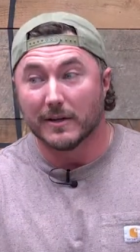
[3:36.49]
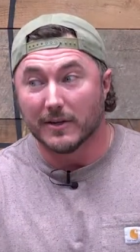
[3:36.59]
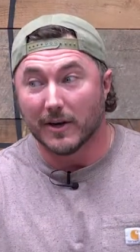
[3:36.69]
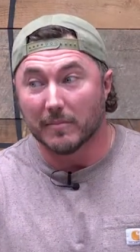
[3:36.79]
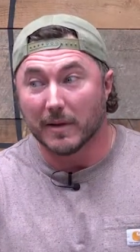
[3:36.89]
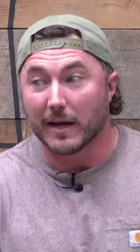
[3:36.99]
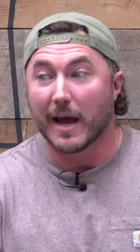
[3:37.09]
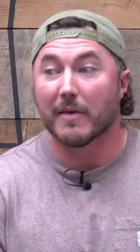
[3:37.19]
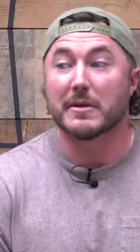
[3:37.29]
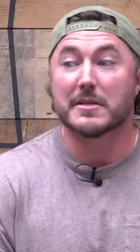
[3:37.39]
I'm like,
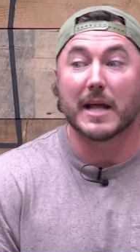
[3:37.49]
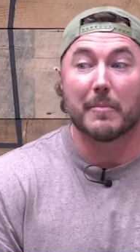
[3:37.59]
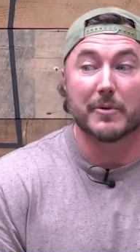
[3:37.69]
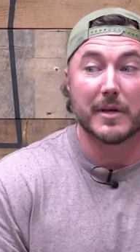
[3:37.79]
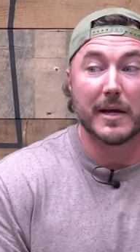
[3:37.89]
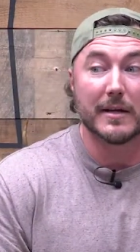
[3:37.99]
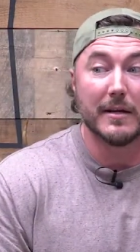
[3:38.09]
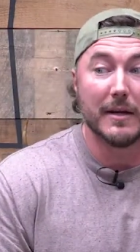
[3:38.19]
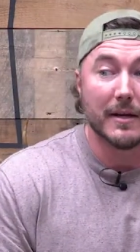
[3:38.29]
every step they're taking.